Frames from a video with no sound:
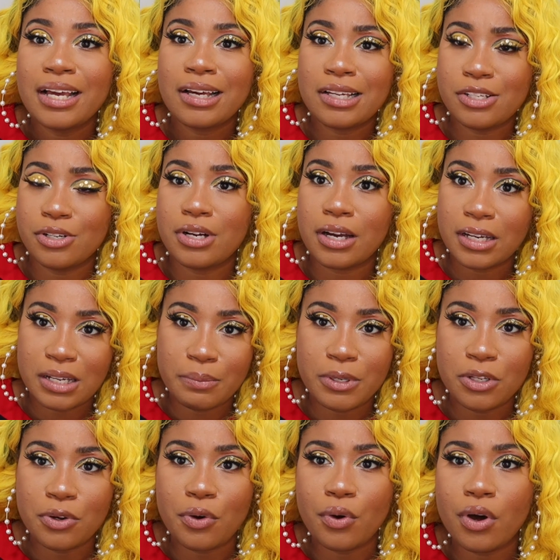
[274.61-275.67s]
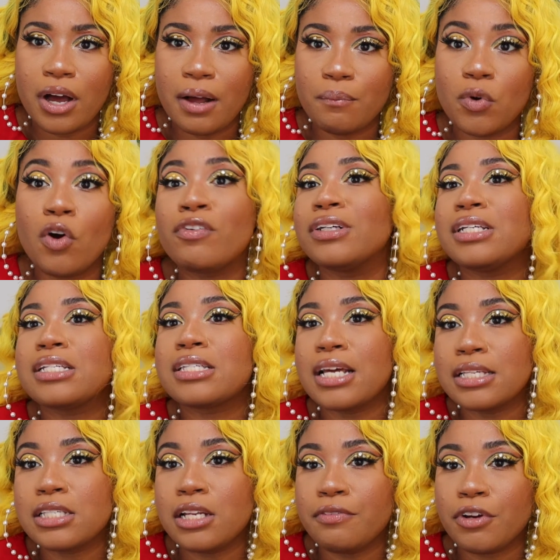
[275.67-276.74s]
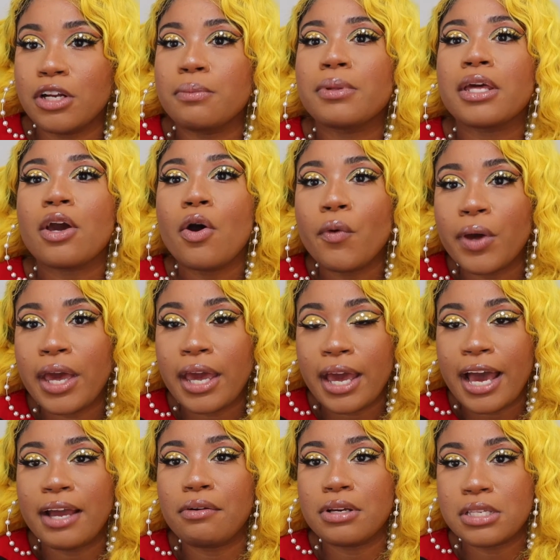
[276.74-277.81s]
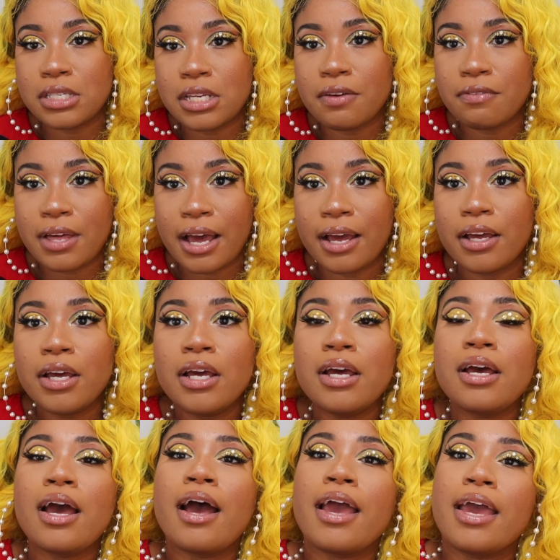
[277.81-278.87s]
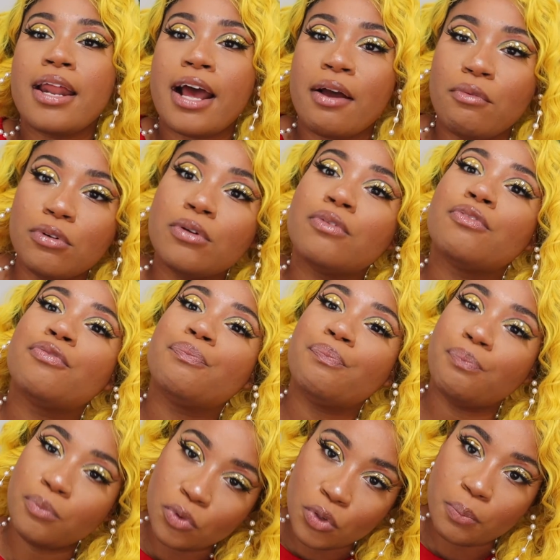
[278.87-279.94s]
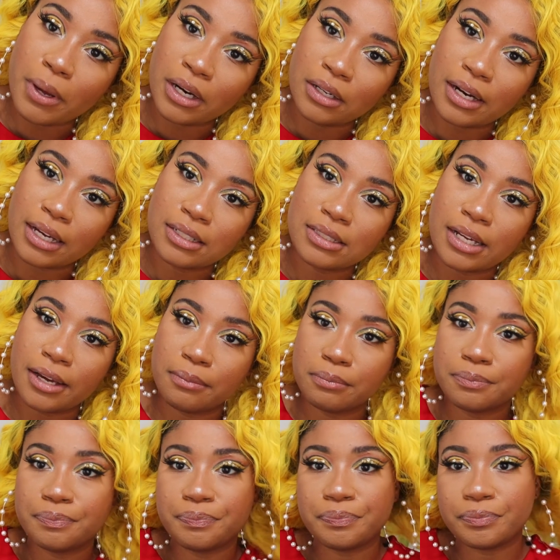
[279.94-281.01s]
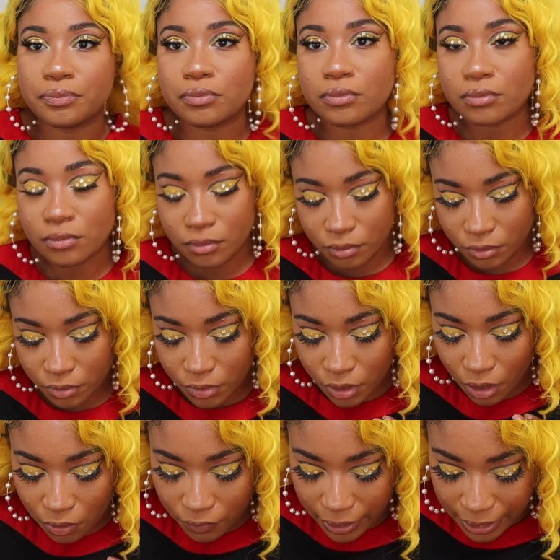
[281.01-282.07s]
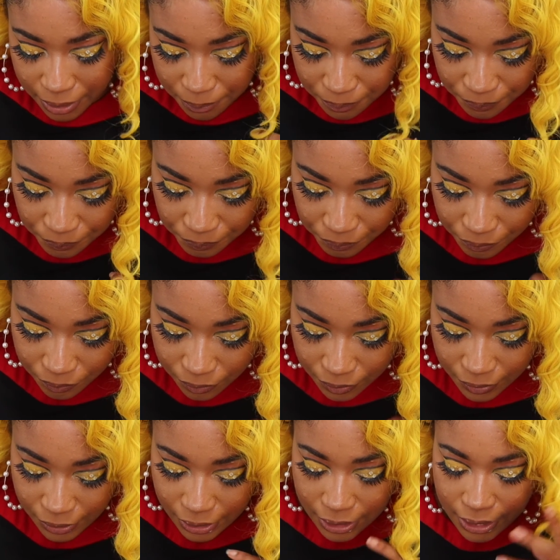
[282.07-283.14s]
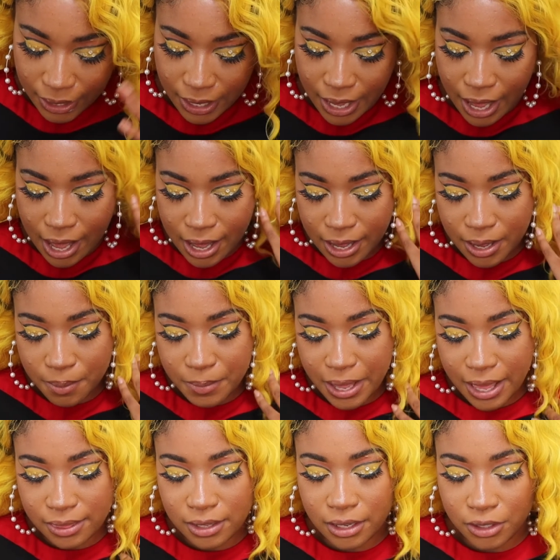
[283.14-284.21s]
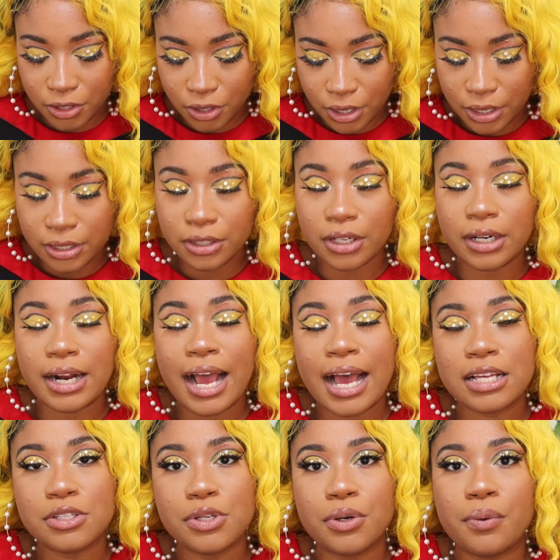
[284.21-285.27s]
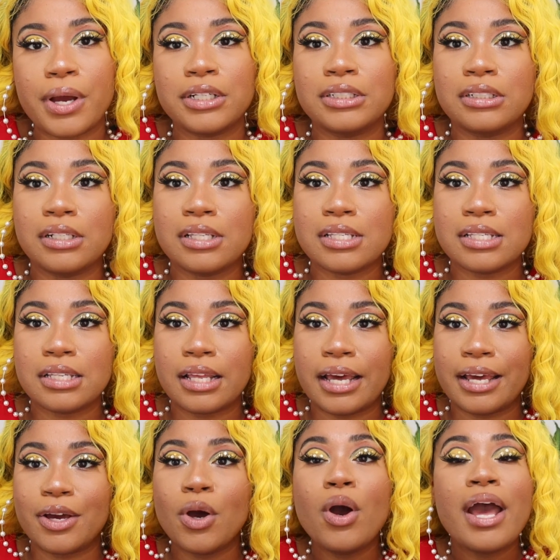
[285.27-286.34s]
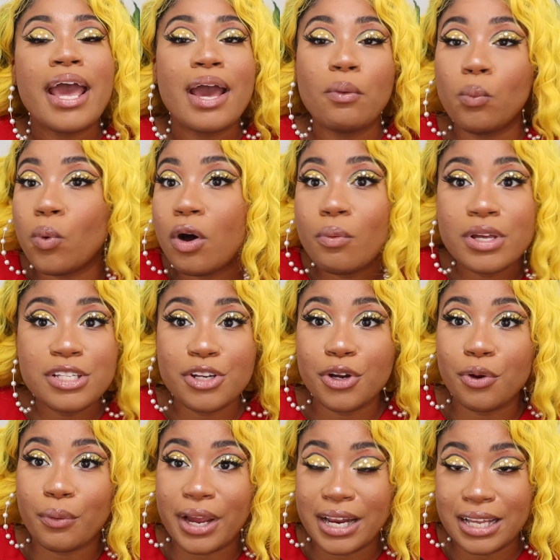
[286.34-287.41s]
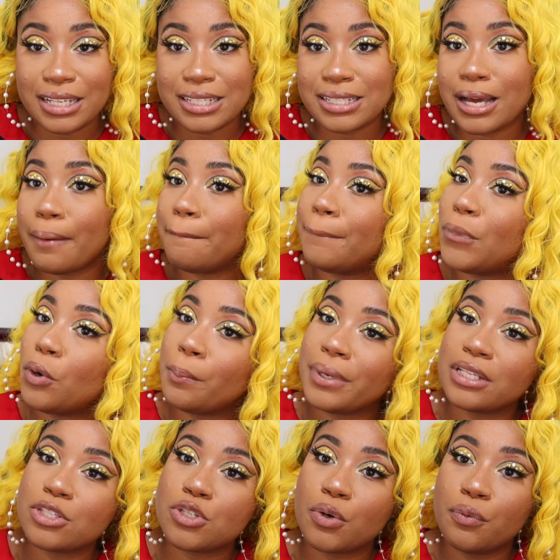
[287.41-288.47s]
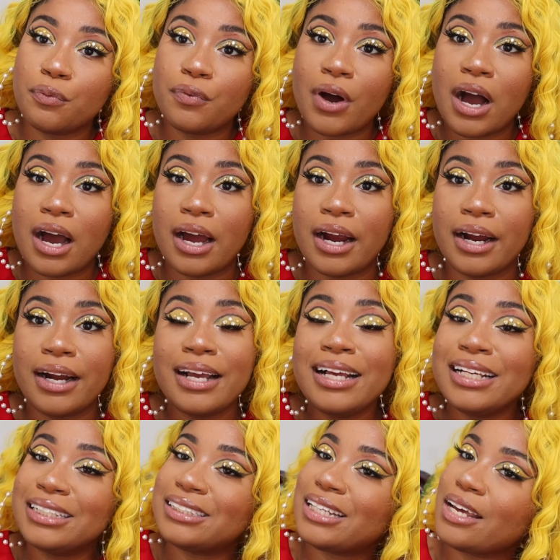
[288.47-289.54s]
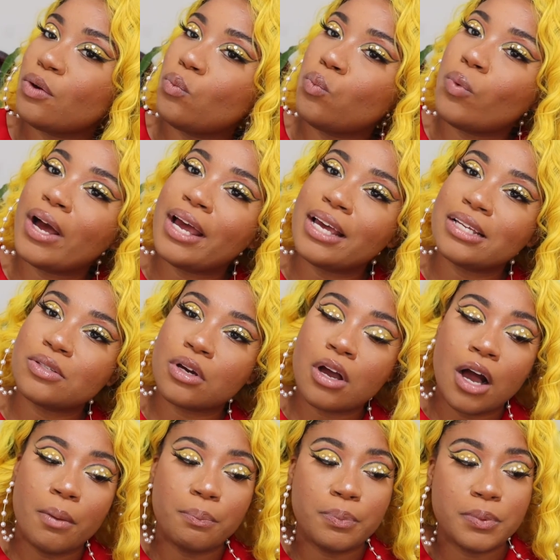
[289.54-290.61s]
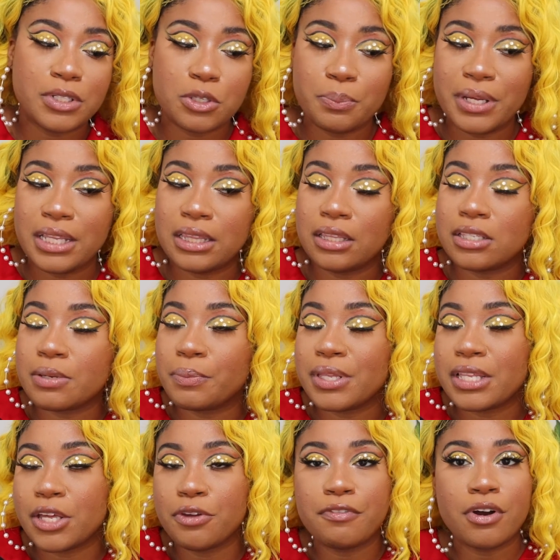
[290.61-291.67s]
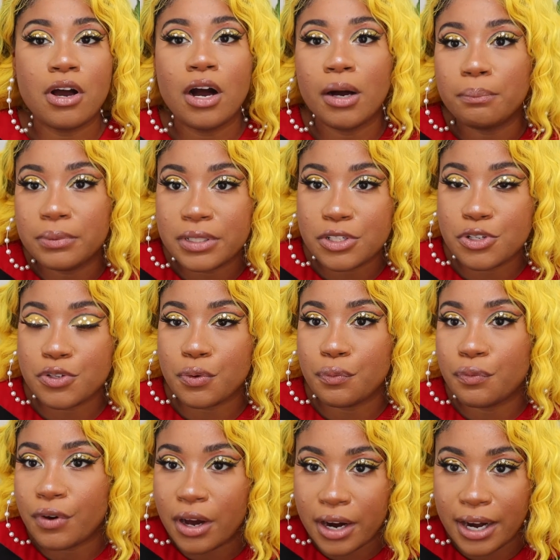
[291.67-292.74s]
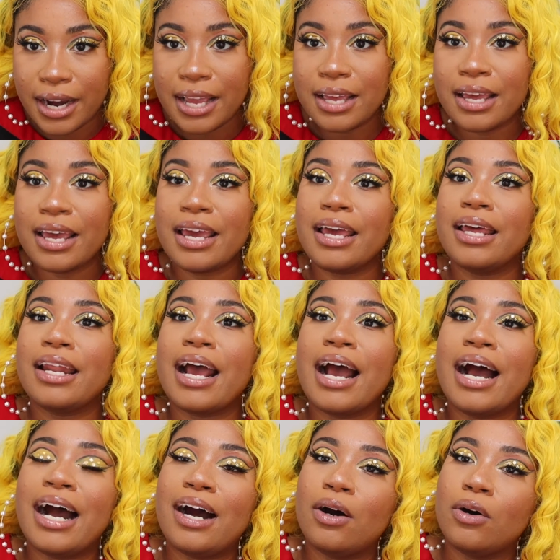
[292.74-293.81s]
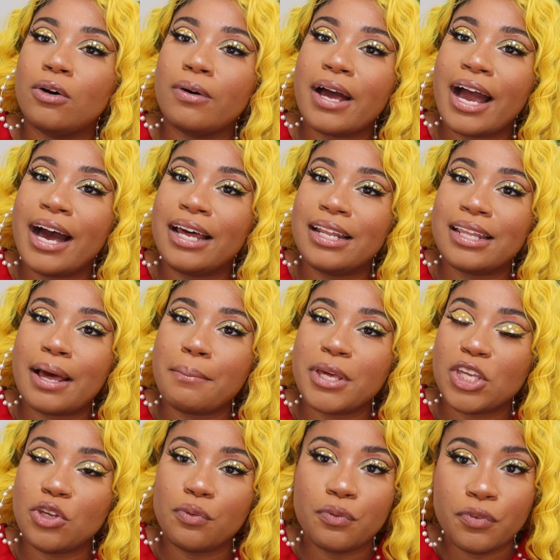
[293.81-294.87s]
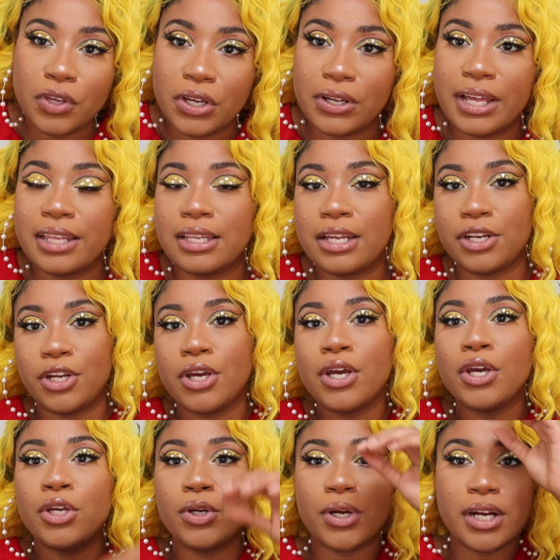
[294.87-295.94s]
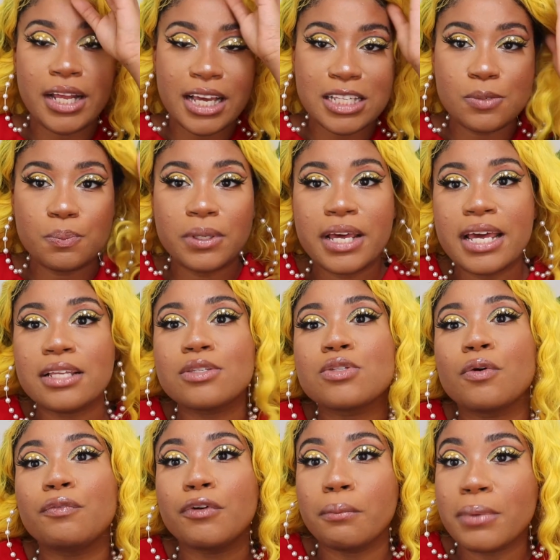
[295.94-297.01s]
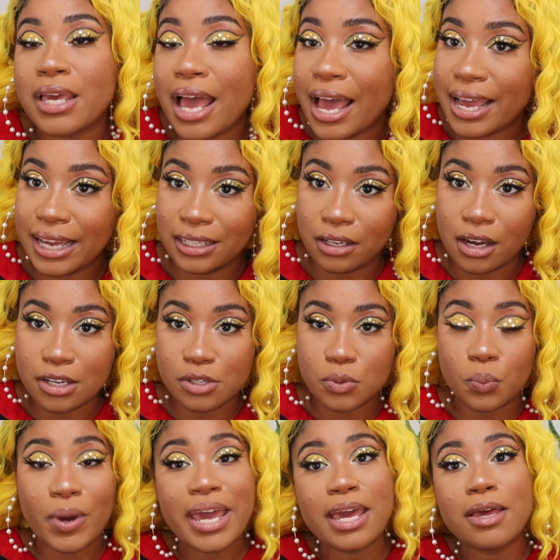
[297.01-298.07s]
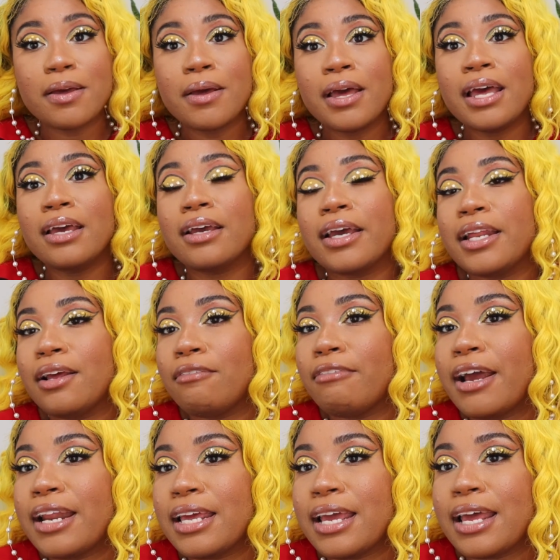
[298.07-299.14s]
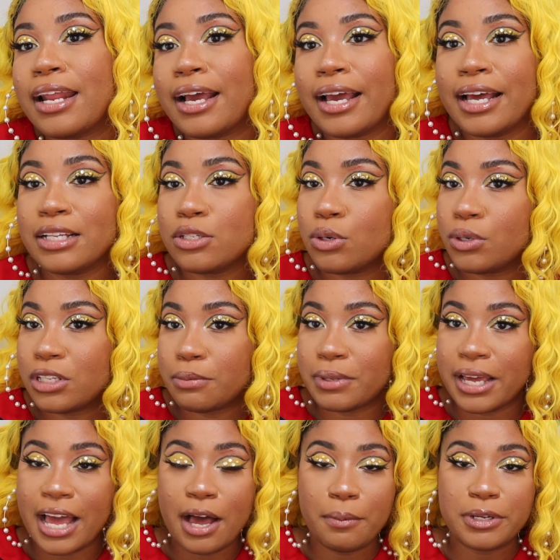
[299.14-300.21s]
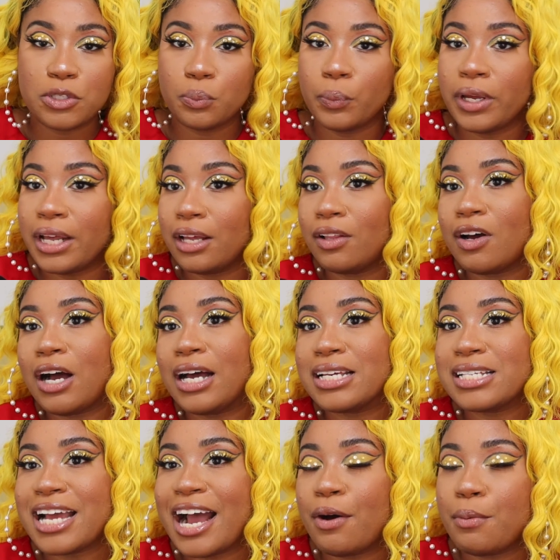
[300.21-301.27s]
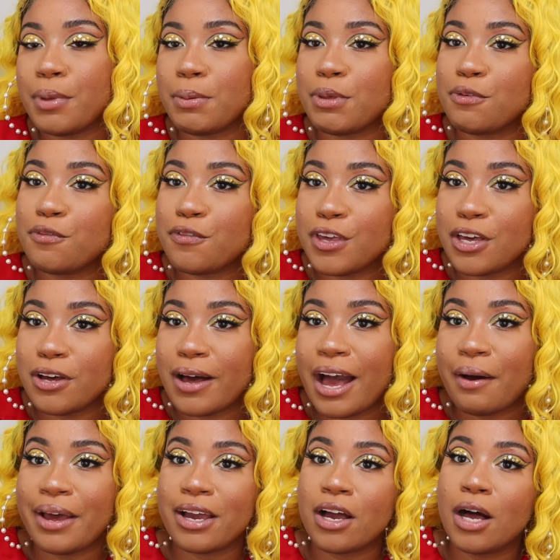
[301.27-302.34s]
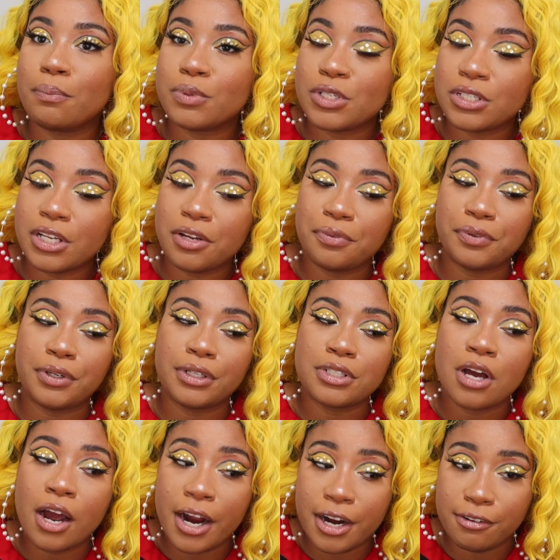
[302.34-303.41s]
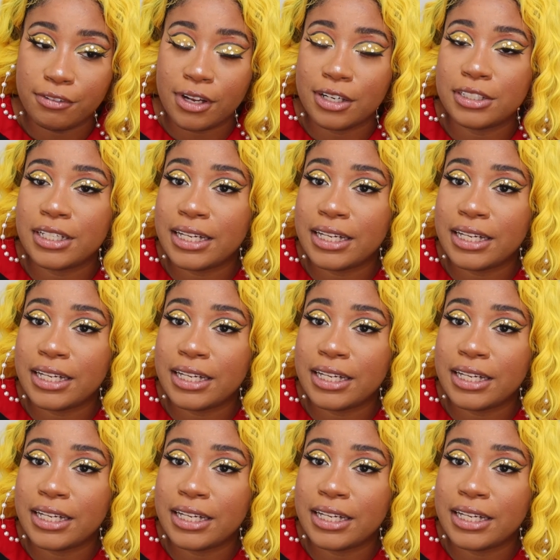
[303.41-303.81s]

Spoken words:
because you're not gonna be overly sensitive. You're gonna be like, okay, I received that and I will do better next time, right? And then they're gonna ask you questions like, what was your greatest moment so far? Like, what is accomplishment, something that you've accomplished so far, and how did that make you feel? And then you're gonna explain. So for me, I had lost weight getting ready, and I had told them like how much weight I lost, how it made me feel, how I accomplished it, worked hard, a lot of